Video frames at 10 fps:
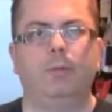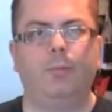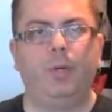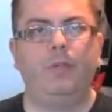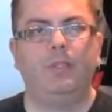
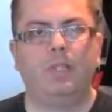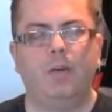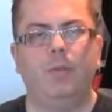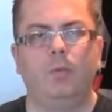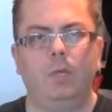The previous
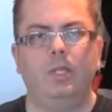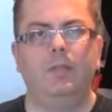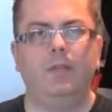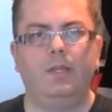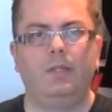time that we
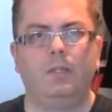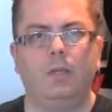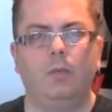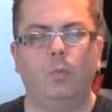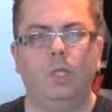did
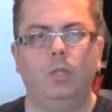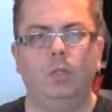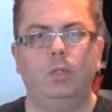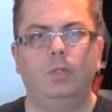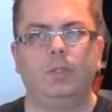this, we
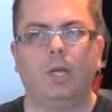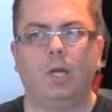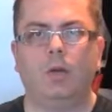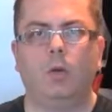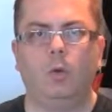used
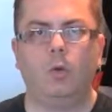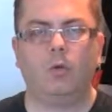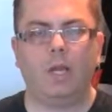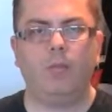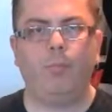whole
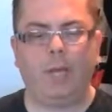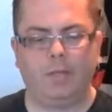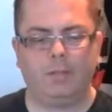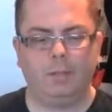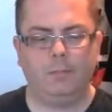grain
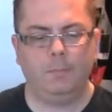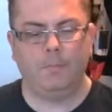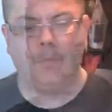pasta.